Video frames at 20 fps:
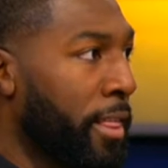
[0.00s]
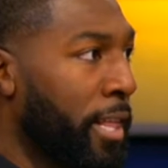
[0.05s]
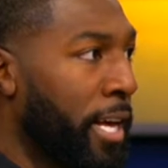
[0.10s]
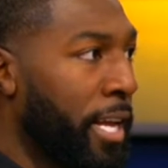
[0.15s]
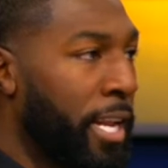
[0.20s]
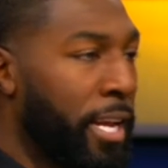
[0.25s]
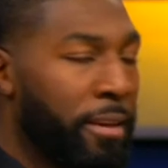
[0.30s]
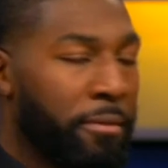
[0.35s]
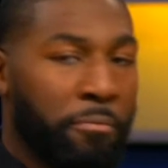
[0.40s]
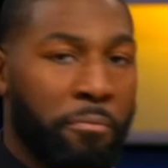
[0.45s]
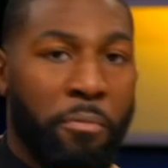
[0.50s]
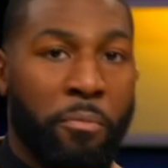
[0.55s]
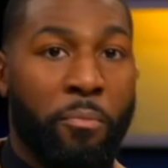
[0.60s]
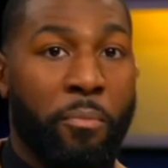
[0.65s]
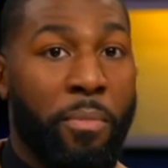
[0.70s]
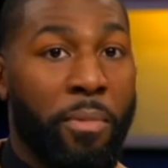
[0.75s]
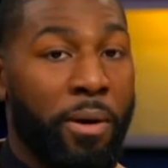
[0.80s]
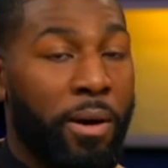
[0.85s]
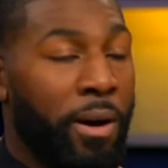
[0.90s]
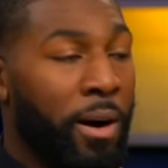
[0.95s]
athletic,
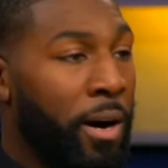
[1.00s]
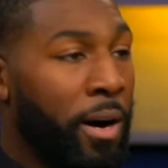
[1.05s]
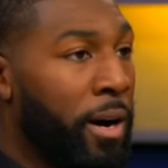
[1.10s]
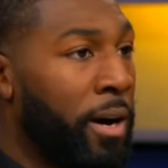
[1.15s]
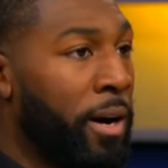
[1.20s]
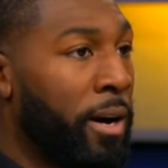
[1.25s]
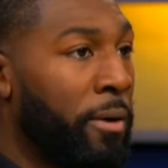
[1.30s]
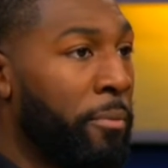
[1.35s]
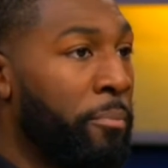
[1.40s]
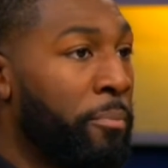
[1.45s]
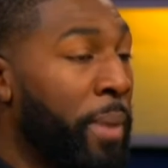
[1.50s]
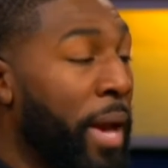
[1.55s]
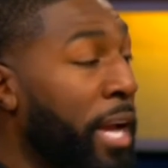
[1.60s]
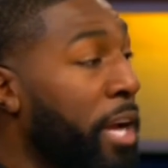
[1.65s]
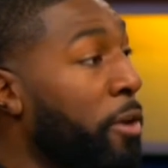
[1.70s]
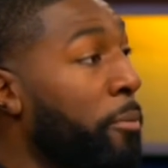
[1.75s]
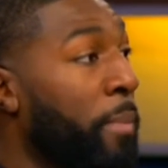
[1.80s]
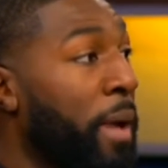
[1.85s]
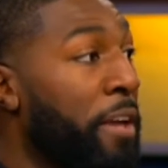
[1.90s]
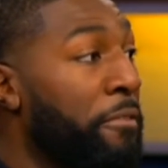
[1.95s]
uh,
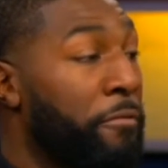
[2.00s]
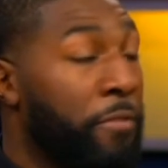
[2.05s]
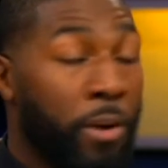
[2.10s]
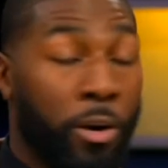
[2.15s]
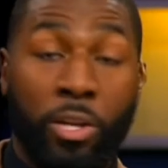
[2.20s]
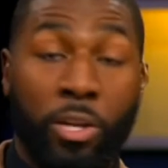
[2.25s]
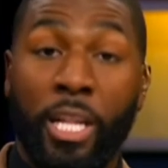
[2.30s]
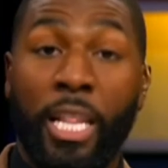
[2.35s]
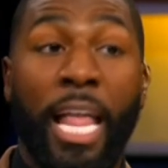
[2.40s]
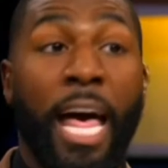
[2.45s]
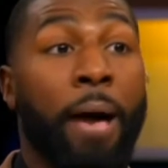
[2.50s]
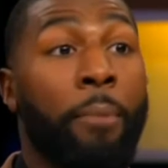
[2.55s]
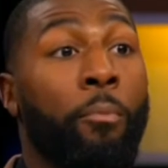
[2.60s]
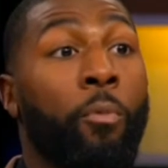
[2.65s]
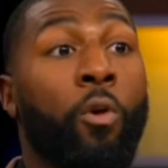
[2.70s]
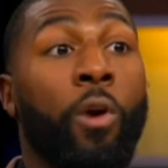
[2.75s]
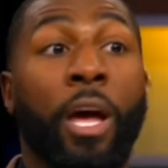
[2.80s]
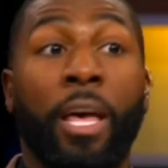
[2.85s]
Baker Mayfield a lot